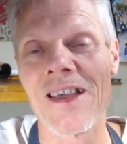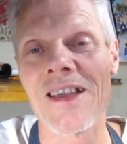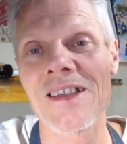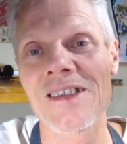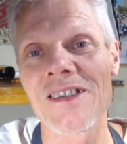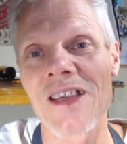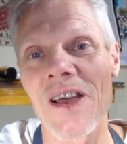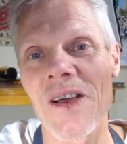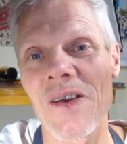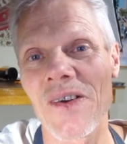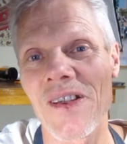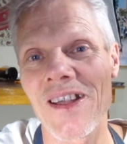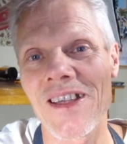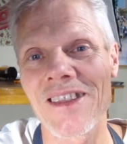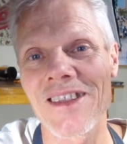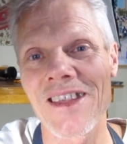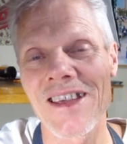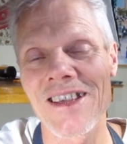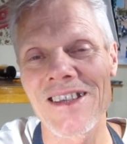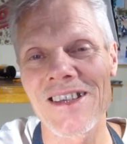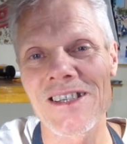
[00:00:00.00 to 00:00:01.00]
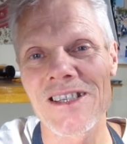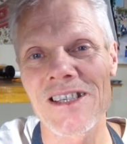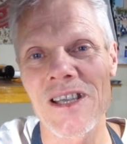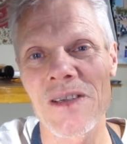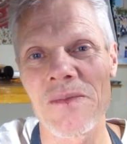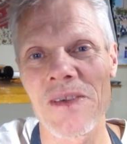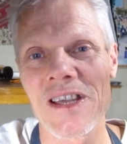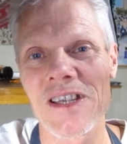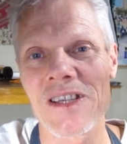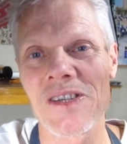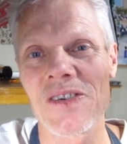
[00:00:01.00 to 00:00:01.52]
So I want to thank you so
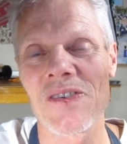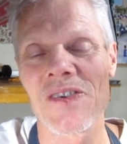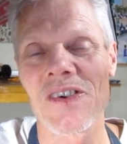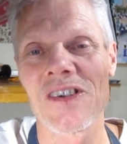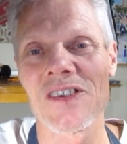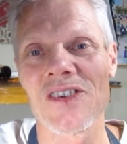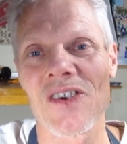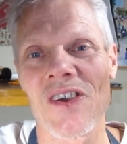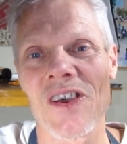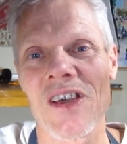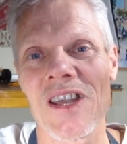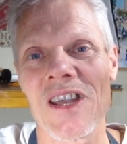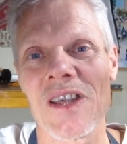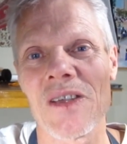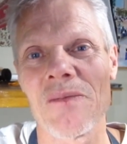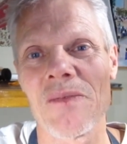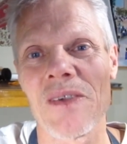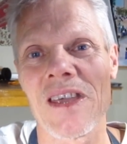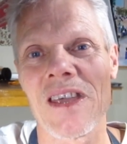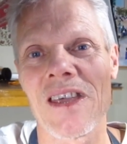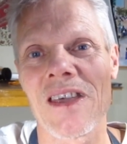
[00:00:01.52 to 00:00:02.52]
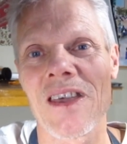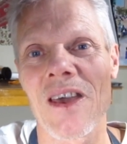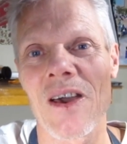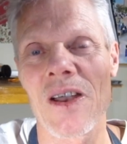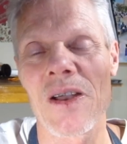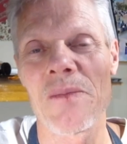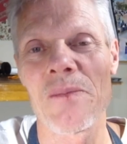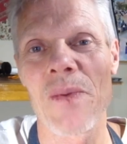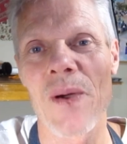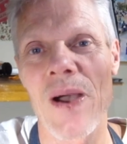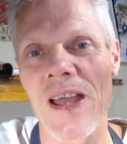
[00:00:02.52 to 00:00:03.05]
much for joining me. Go
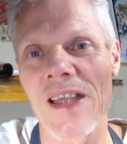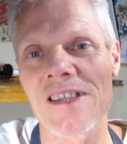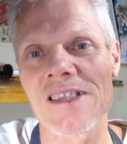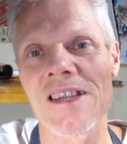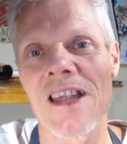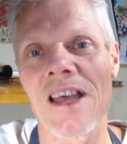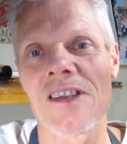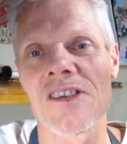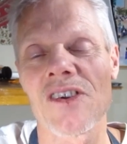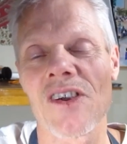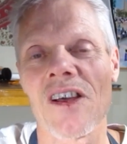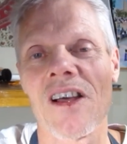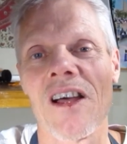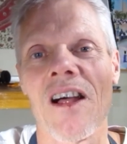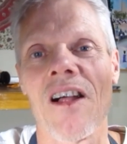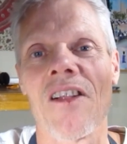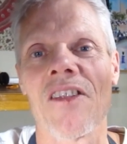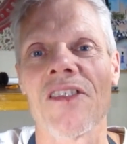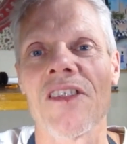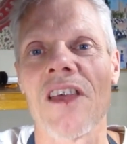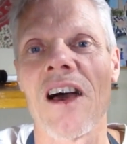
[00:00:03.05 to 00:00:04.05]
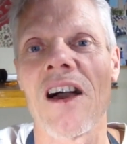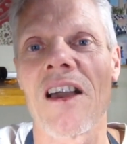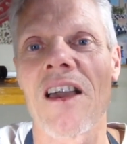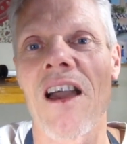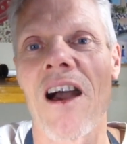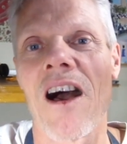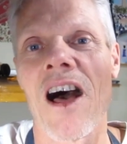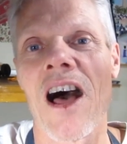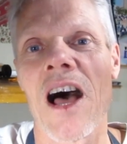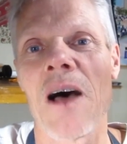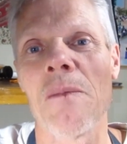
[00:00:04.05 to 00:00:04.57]
to
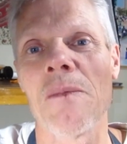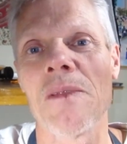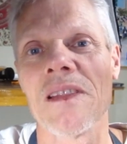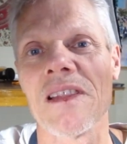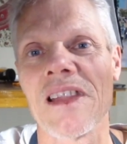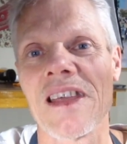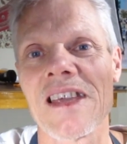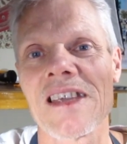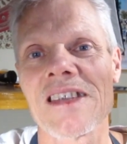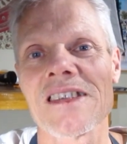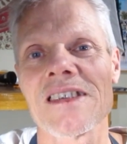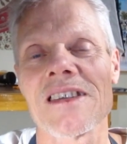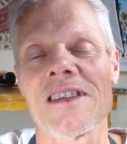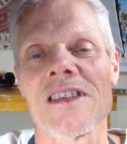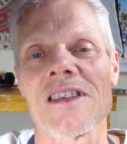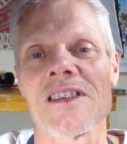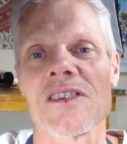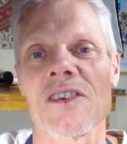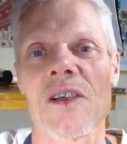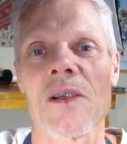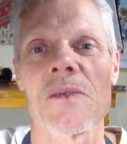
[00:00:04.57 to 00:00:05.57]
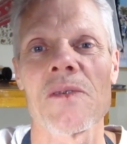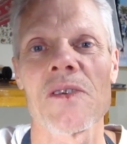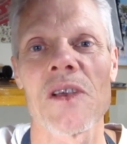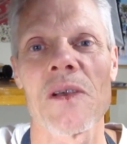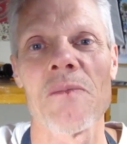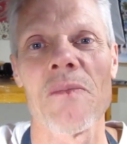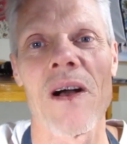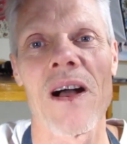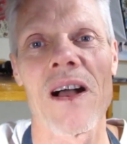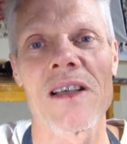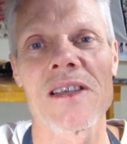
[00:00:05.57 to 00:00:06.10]
brettsnaturalhealth.com, links in description
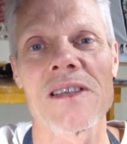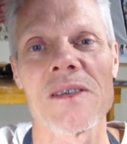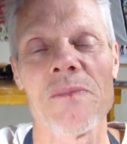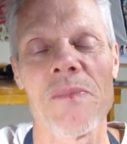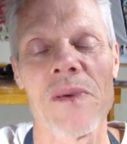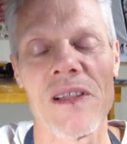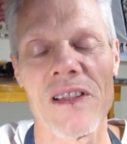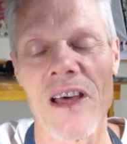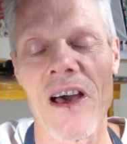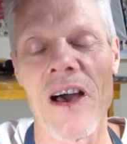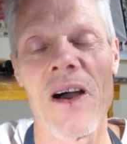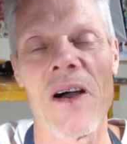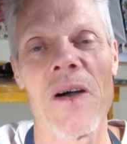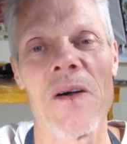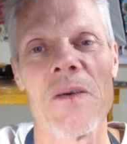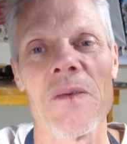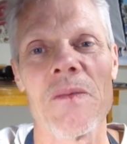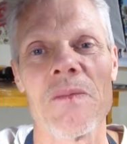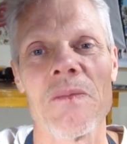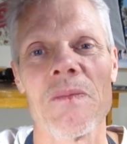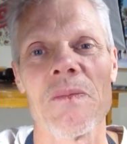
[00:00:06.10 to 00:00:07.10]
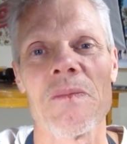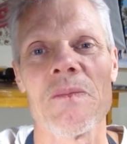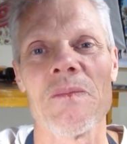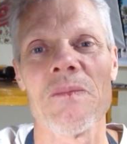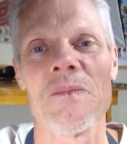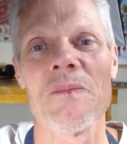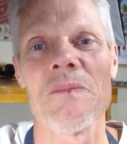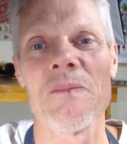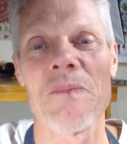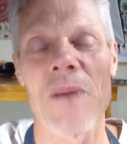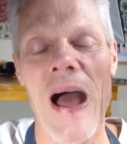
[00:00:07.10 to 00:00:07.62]
box below.
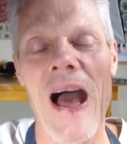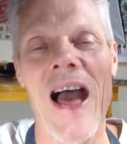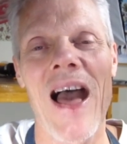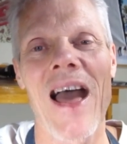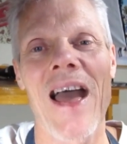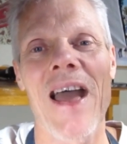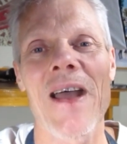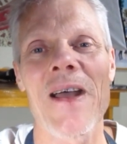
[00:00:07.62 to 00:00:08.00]
Bye.